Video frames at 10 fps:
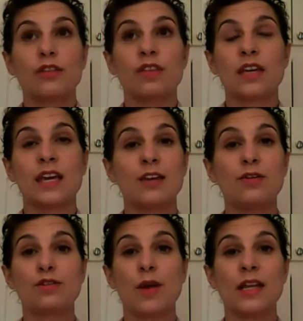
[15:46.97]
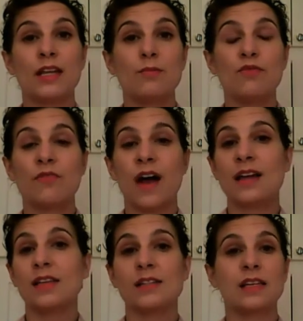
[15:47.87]
The kid who's ready to move
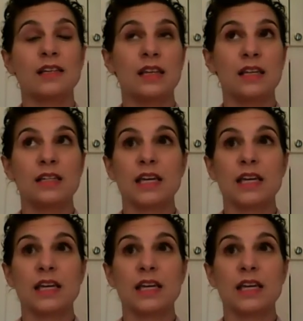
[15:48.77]
on doesn't need